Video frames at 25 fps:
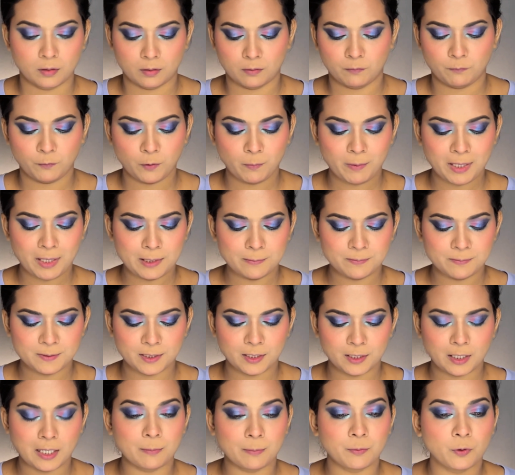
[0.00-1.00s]
For my
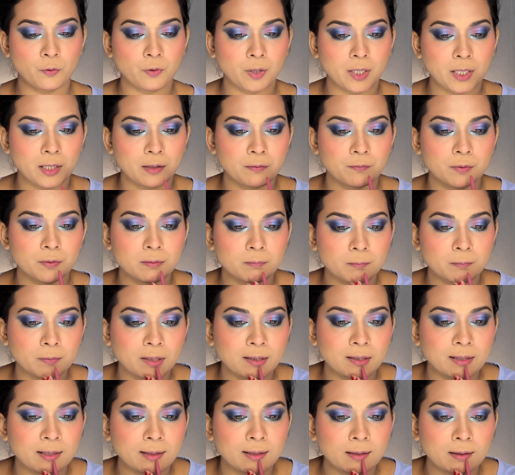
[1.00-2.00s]
lipstick, I'm going in with
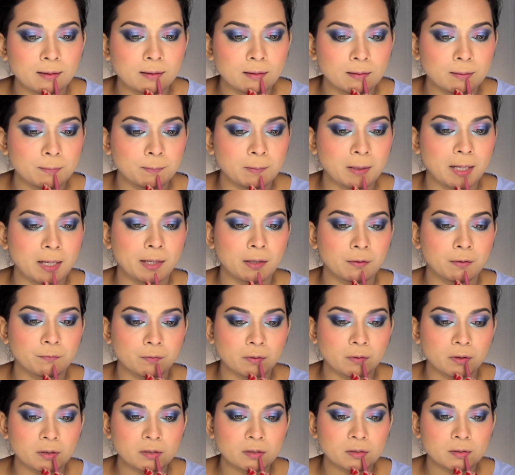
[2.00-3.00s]
my lip liner
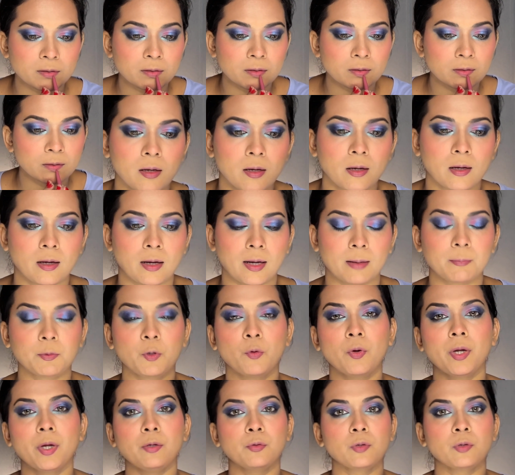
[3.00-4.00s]
first. I'm
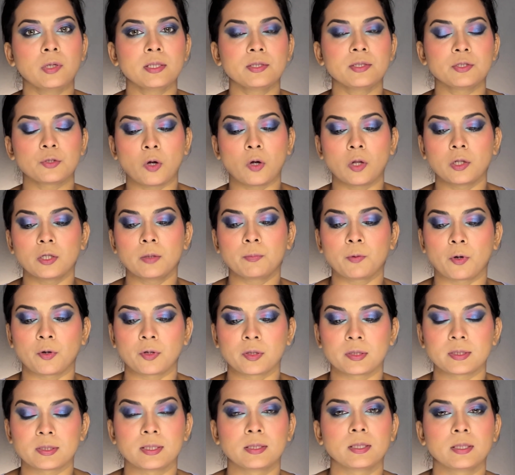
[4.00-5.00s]
going to list all the
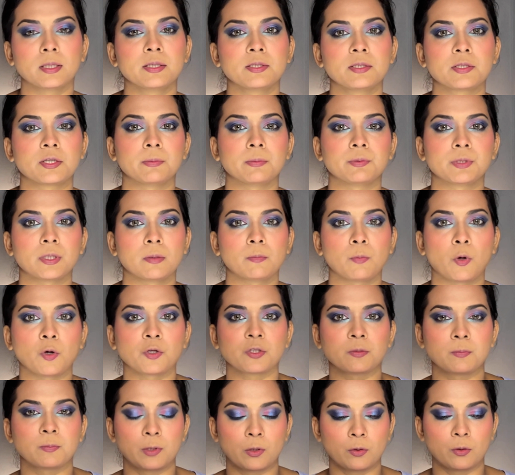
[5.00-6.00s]
products in the description
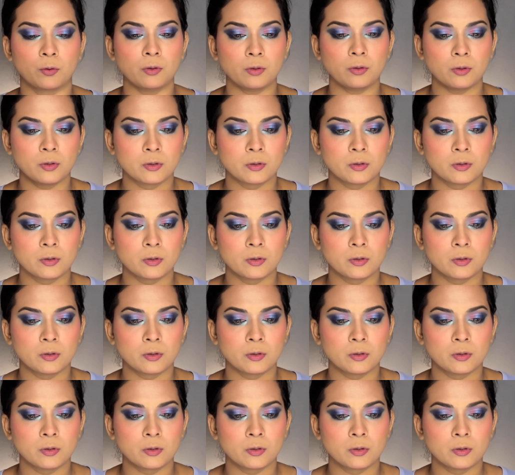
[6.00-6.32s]
box below.